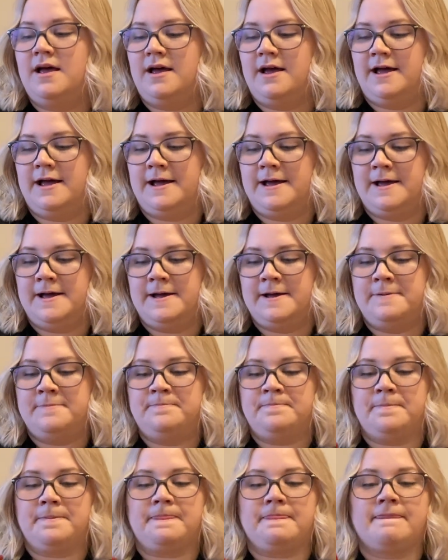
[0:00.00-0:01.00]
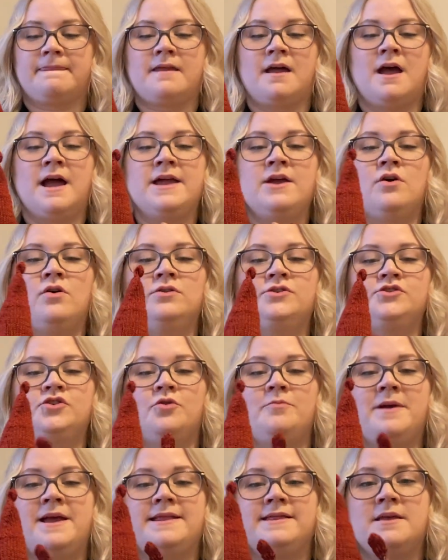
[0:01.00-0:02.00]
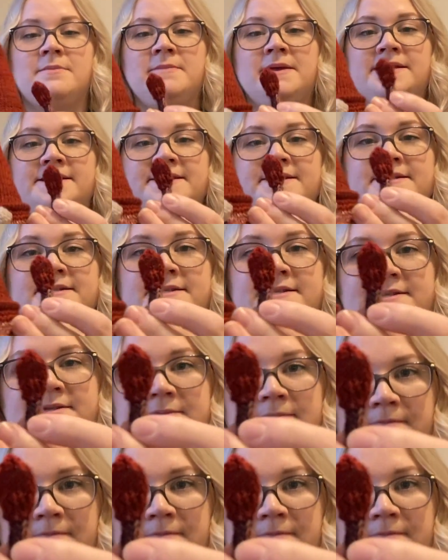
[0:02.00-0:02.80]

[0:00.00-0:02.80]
I also made the mittens.